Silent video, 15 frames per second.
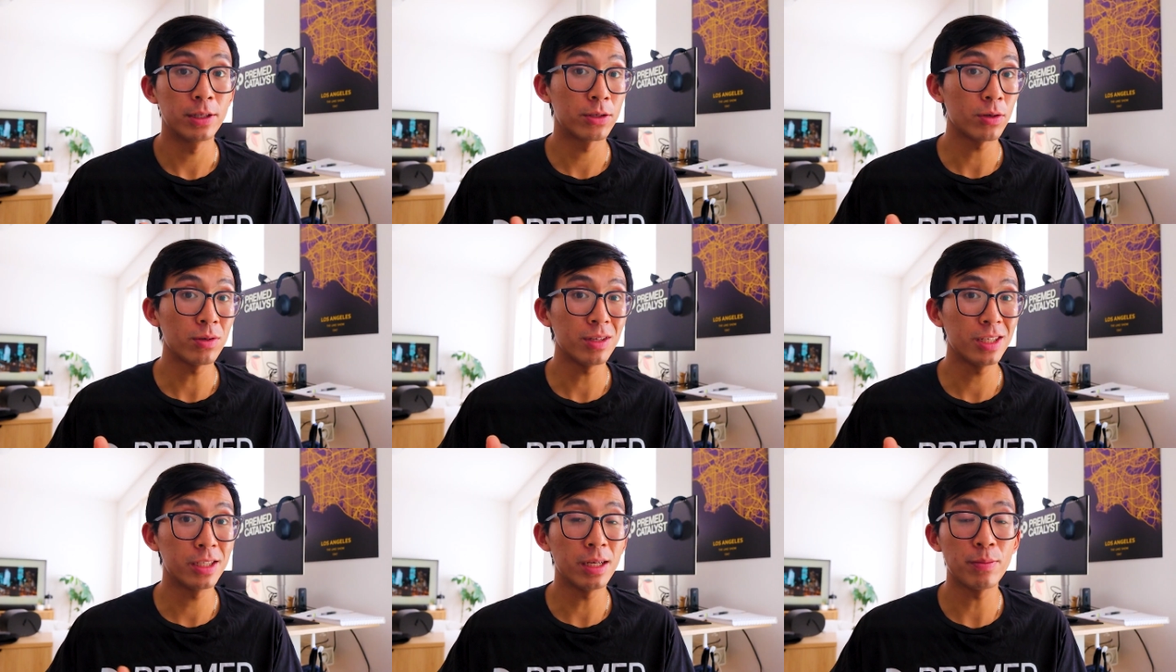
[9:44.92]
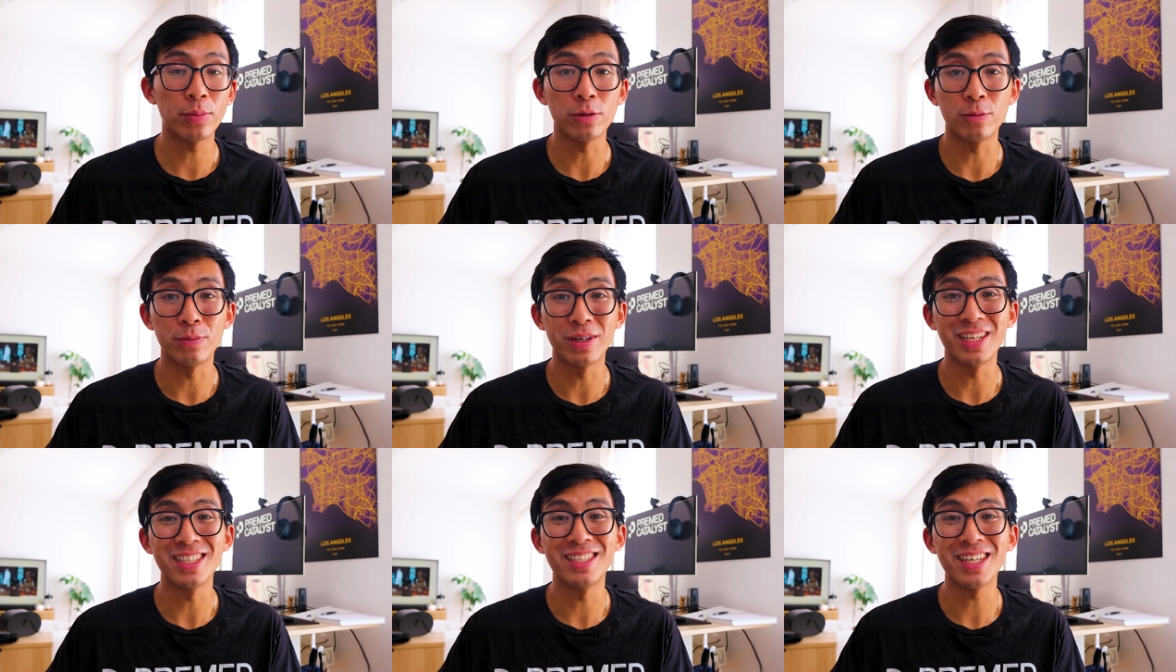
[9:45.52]
It's certainly simple,
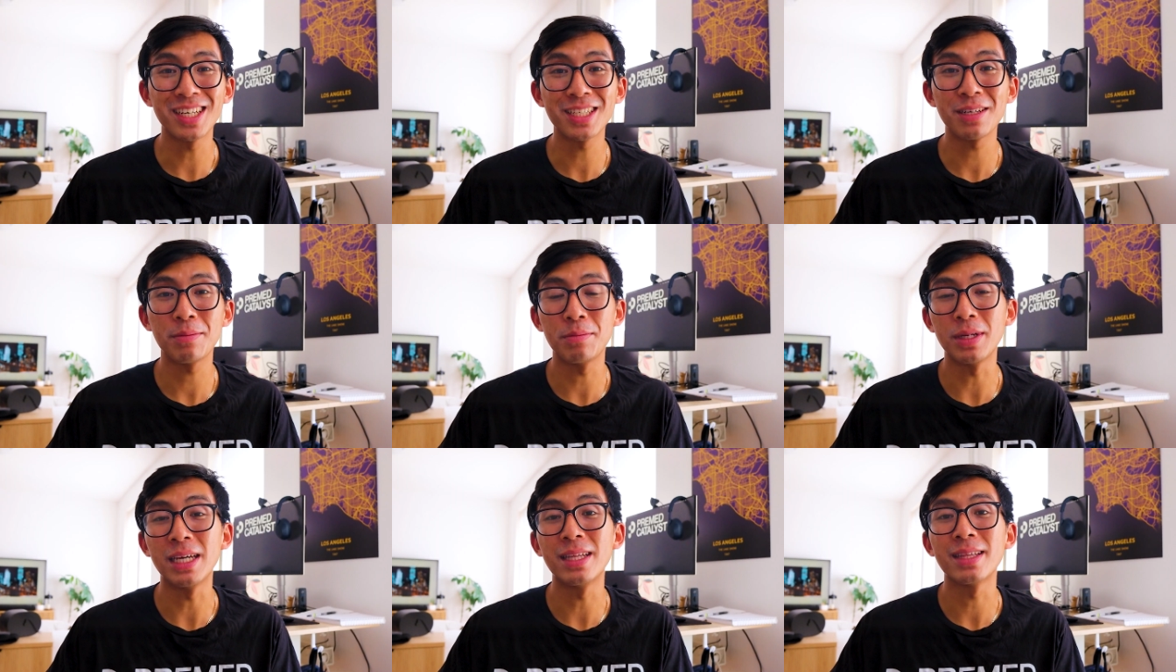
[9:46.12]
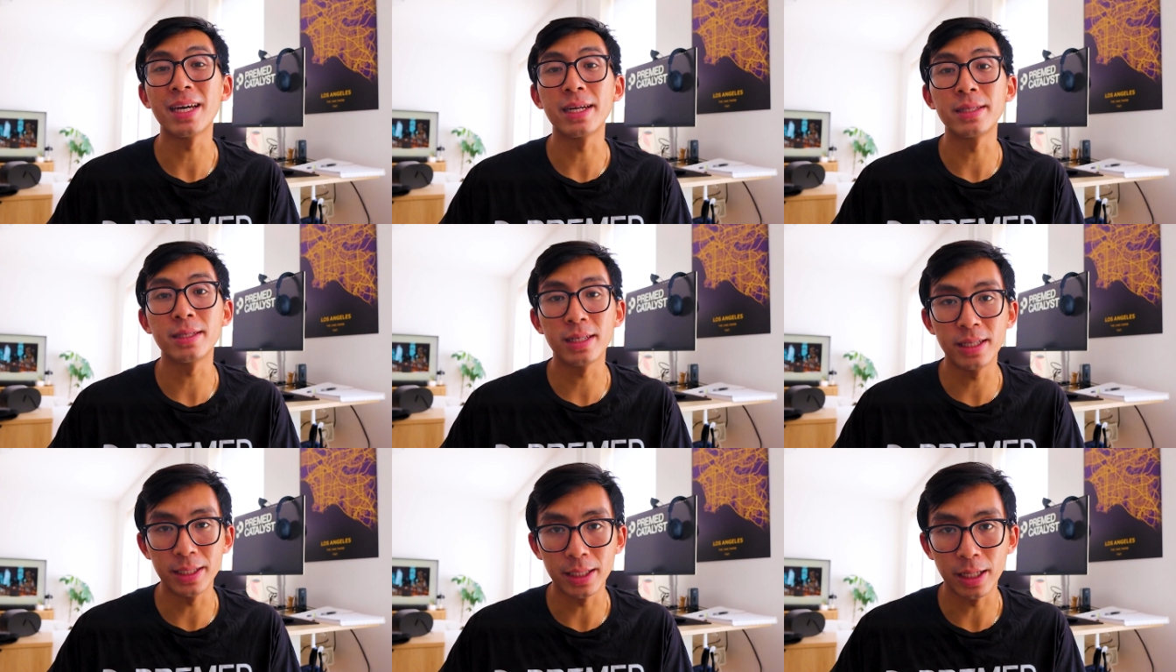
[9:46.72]
but it doesn't mean that
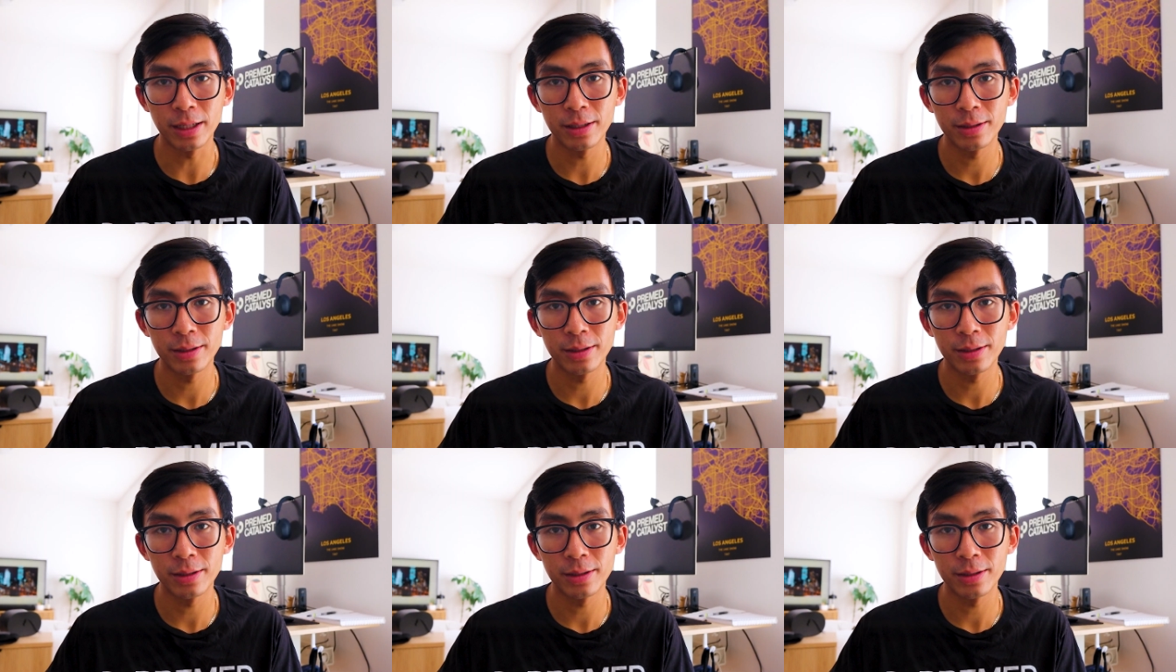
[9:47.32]
it's easy.